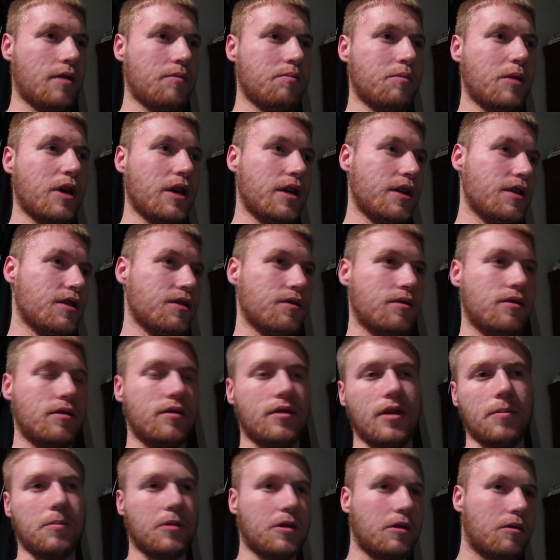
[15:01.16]
I'm buddies,
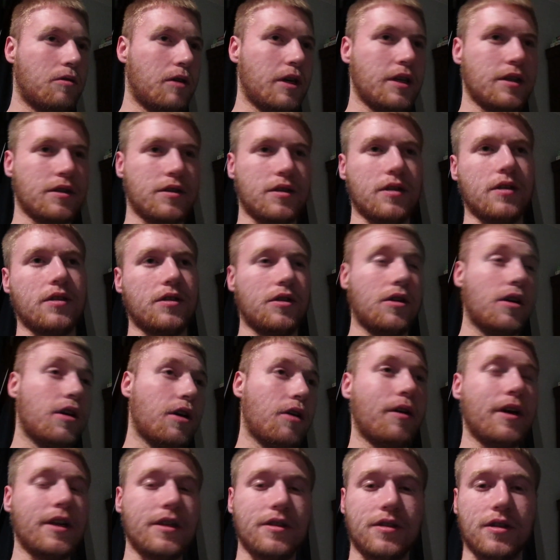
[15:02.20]
I'm acquaintances, good
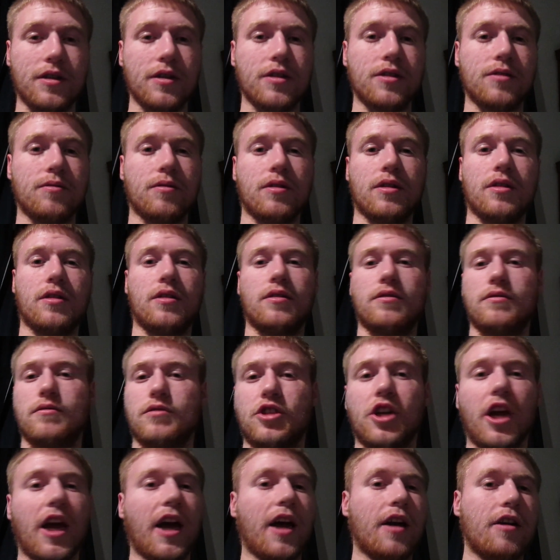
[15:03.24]
acquaintances with
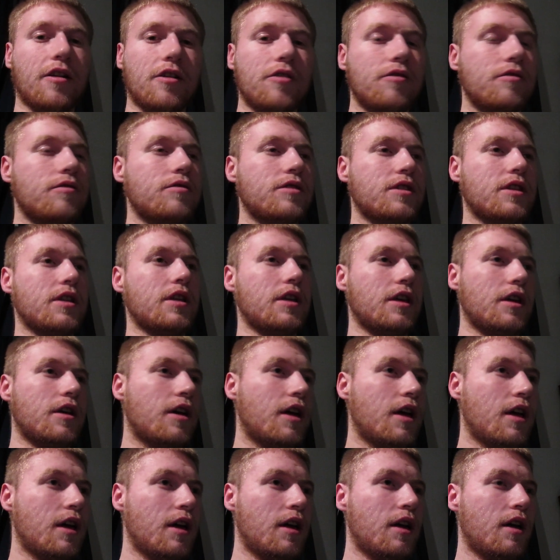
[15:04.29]
Chad, who's the
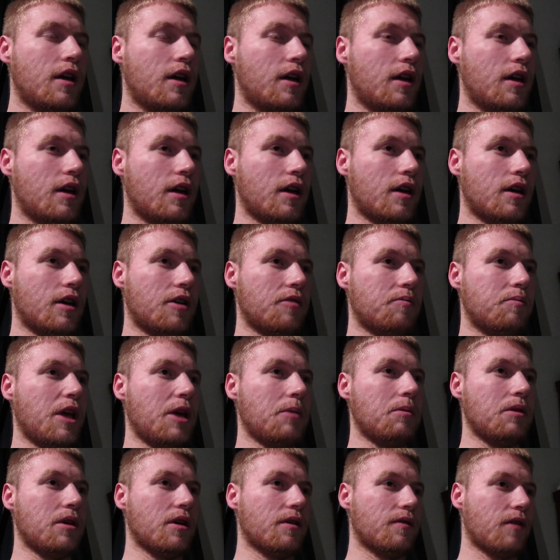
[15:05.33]
uh,
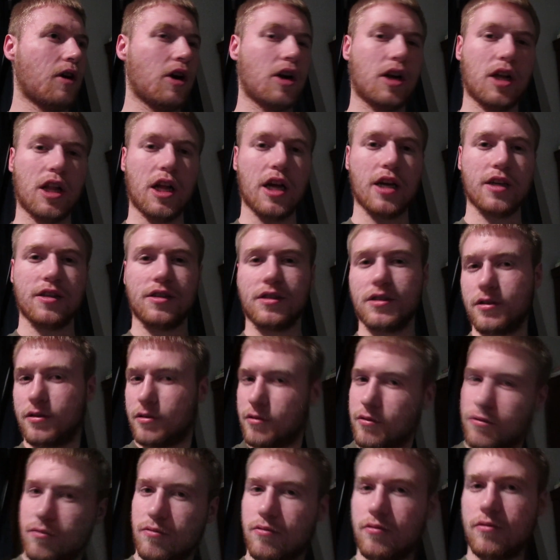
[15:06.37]
baby of our class
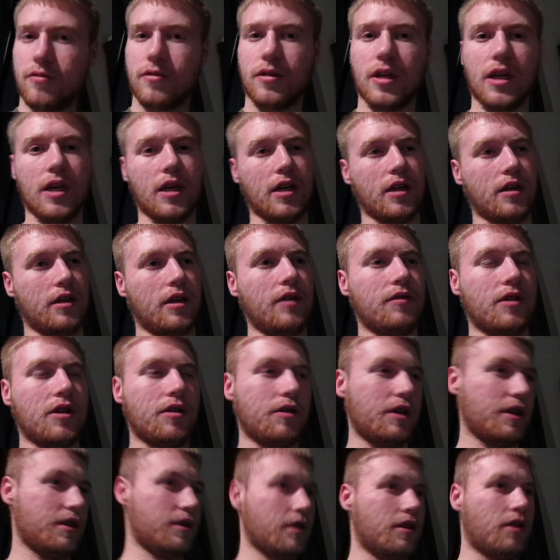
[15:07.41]
uh, even
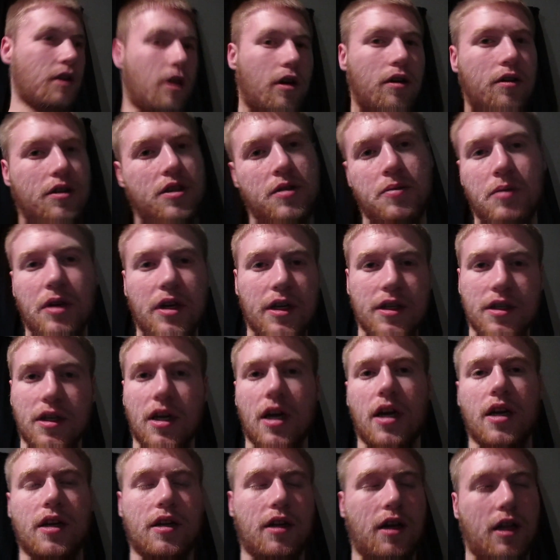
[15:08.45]
though he's the tallest,
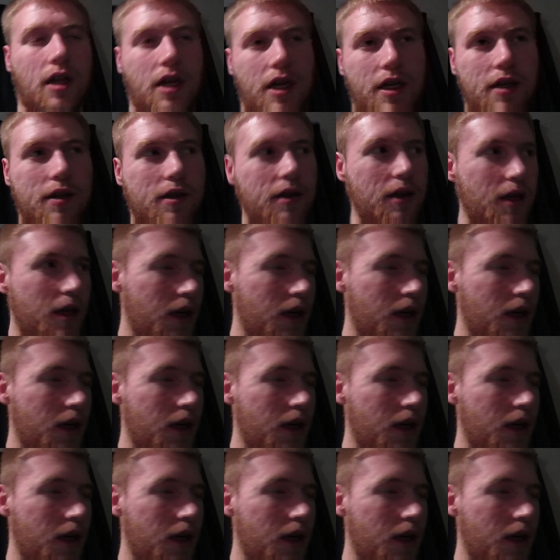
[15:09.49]
biggest guy in the class.